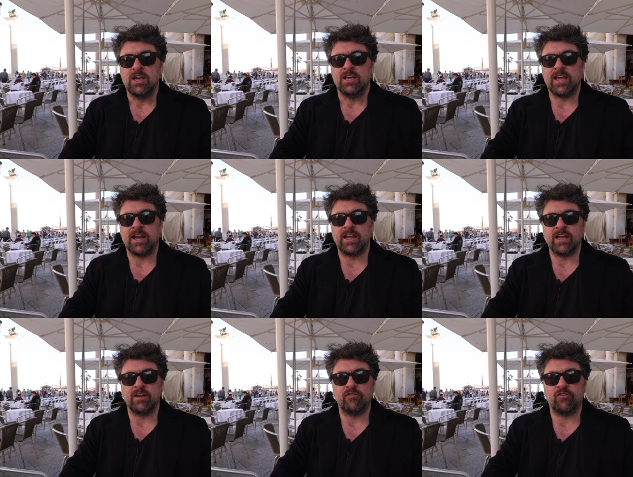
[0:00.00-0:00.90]
getting
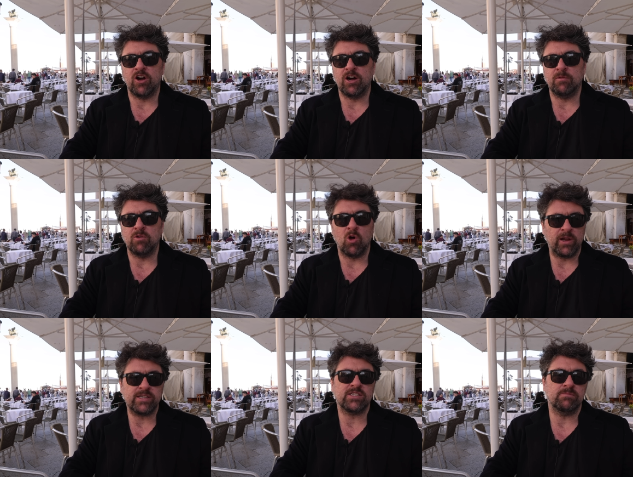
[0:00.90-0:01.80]
it from
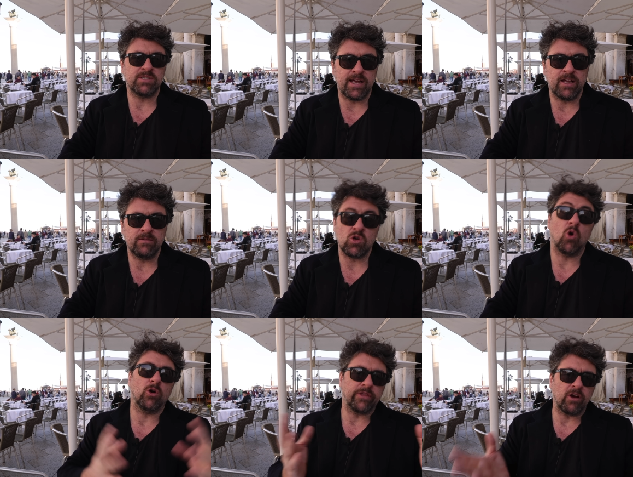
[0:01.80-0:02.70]
Rolex themselves
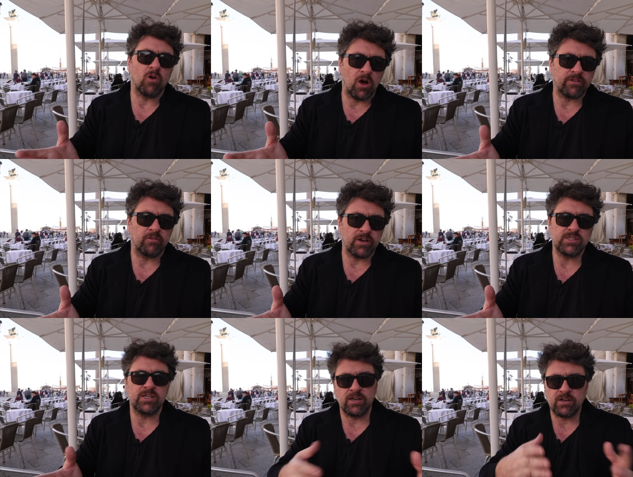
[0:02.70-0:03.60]
or their
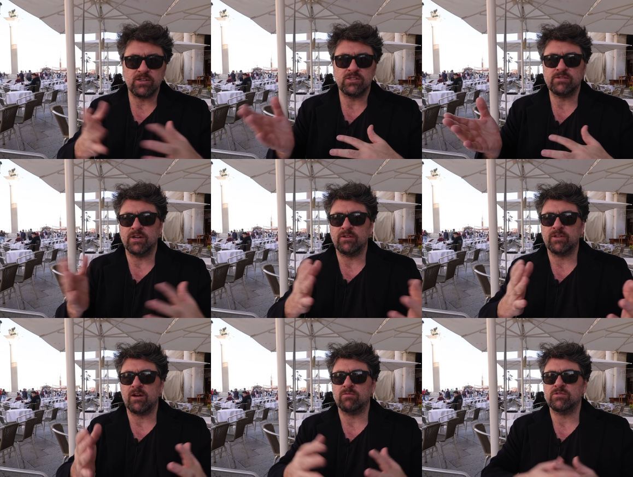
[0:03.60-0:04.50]
authorized dealer, because you know
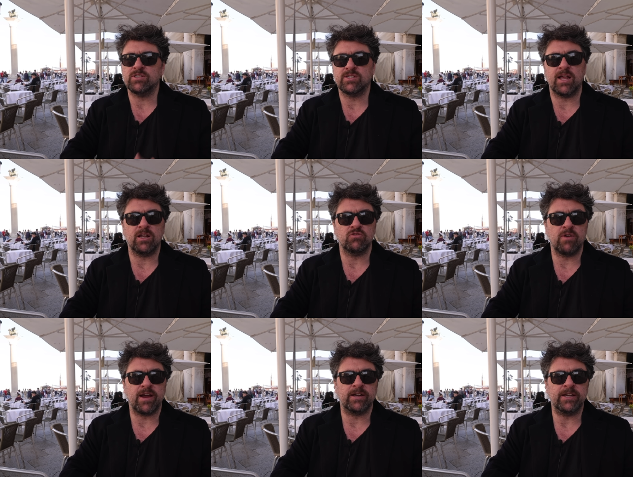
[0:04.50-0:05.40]
they don't sell
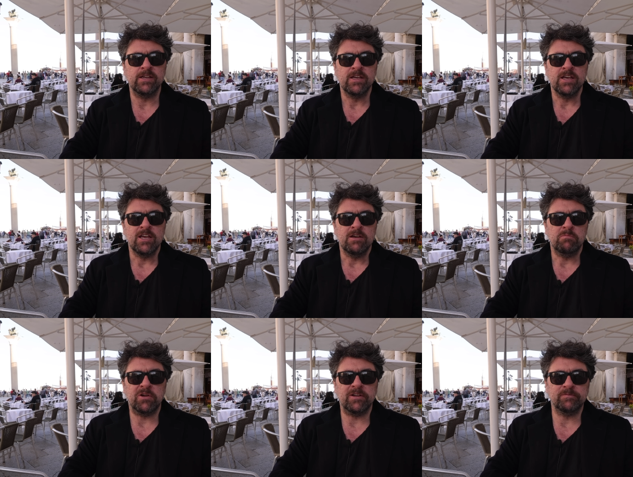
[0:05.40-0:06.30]
directly.
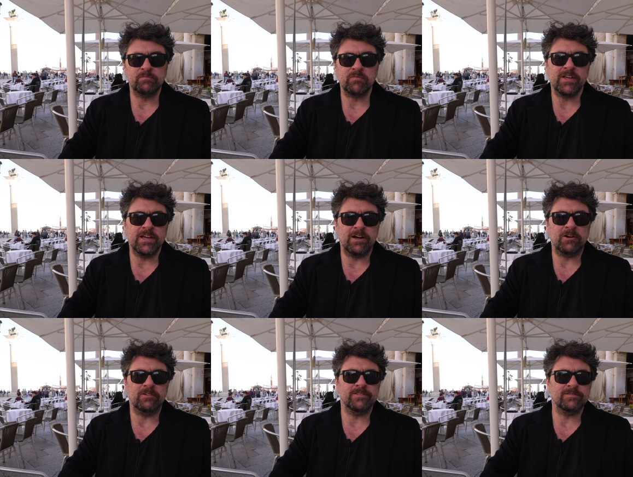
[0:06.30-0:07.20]
But you
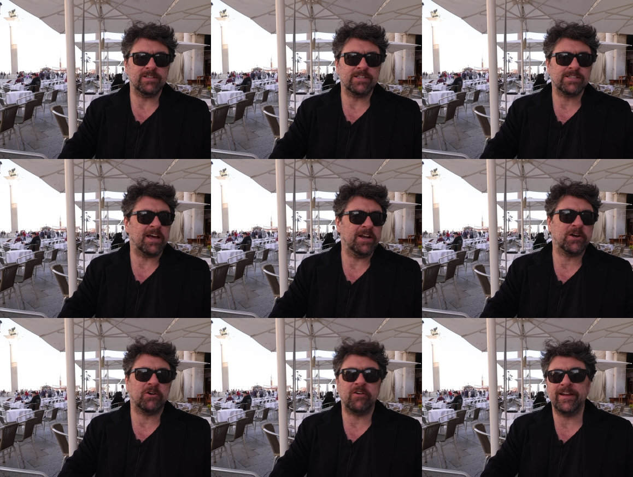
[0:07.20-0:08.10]
know, it's kind of
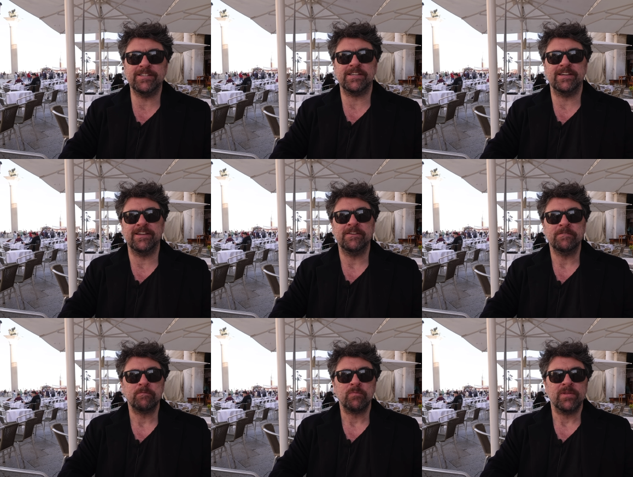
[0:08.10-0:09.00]
crazy
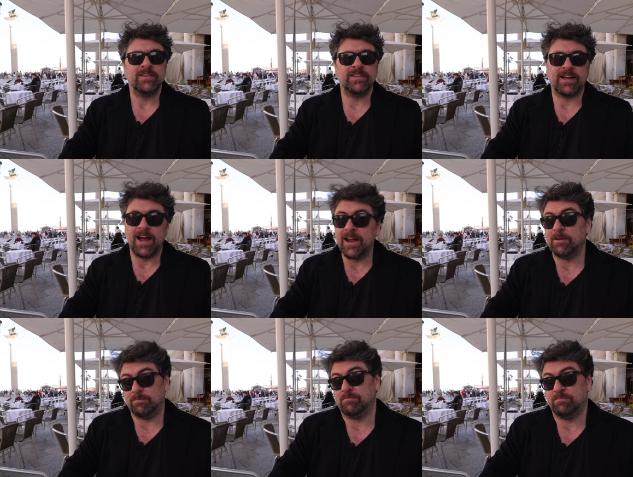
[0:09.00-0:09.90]
the kind of